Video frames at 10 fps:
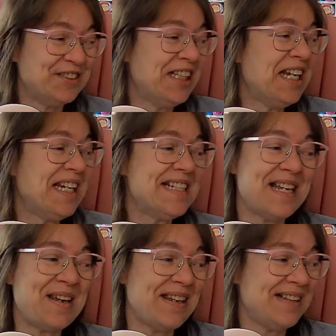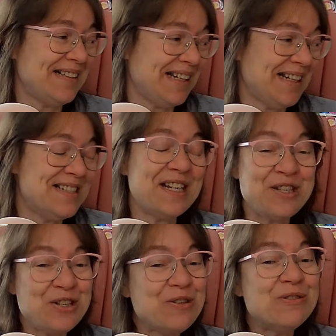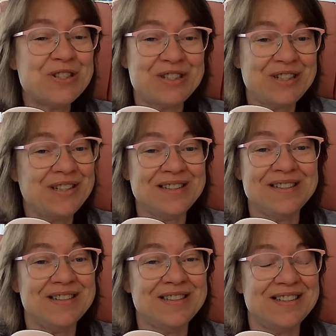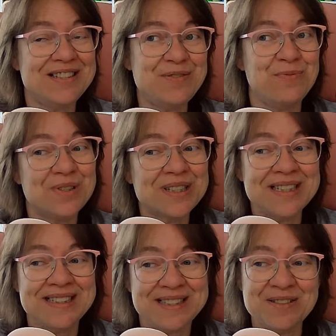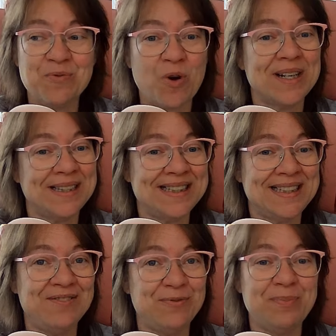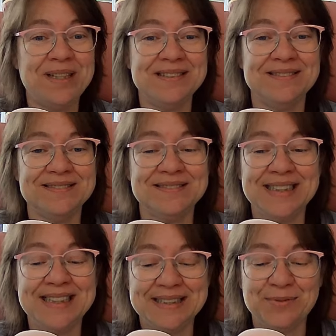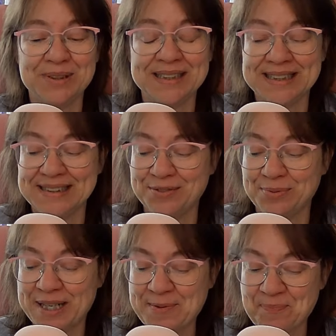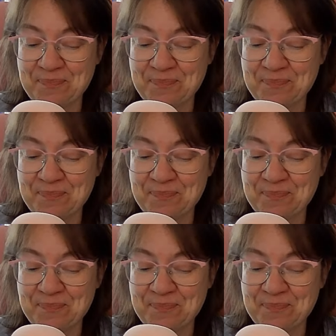Because I knew she really didn't want to leave. But it is what it is, right?